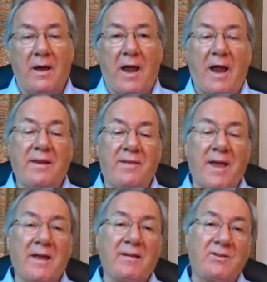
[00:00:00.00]
And
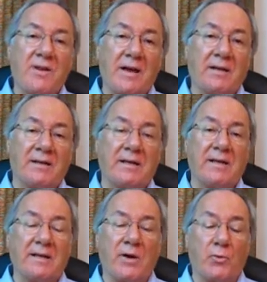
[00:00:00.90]
then, secondly,
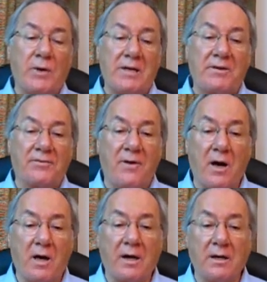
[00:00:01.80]
they
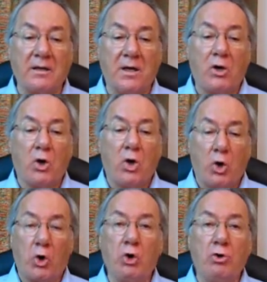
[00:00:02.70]
redefine
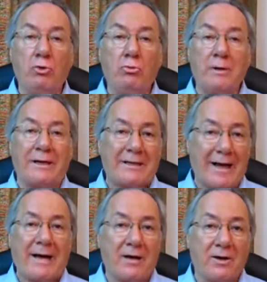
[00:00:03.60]
who and
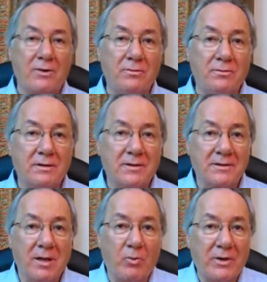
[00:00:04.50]
how
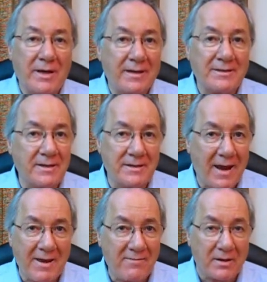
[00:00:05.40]
someone gets into
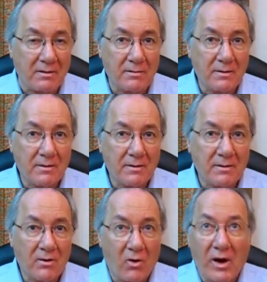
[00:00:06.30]
heaven
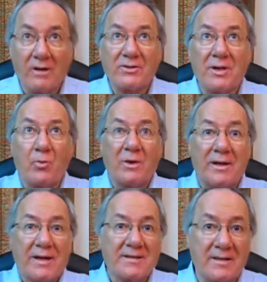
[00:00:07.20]
or how someone
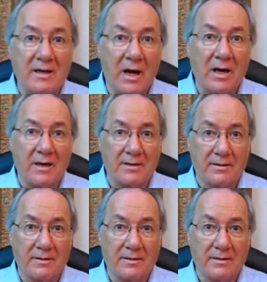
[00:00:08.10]
gets to God.